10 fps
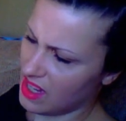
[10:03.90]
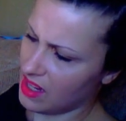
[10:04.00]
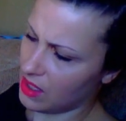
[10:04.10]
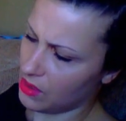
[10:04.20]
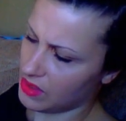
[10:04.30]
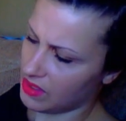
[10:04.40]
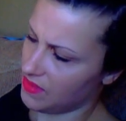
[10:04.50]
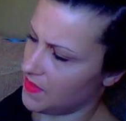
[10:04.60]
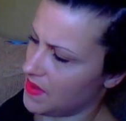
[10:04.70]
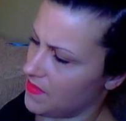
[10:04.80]
kind of close to
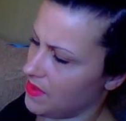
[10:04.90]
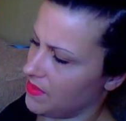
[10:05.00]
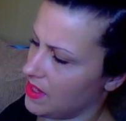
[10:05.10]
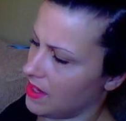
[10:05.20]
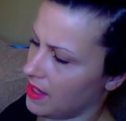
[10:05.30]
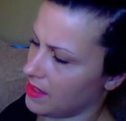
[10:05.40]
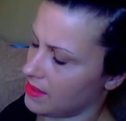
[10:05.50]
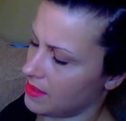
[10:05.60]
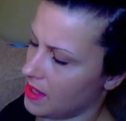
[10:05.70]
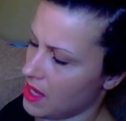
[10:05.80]
50-50, I guess.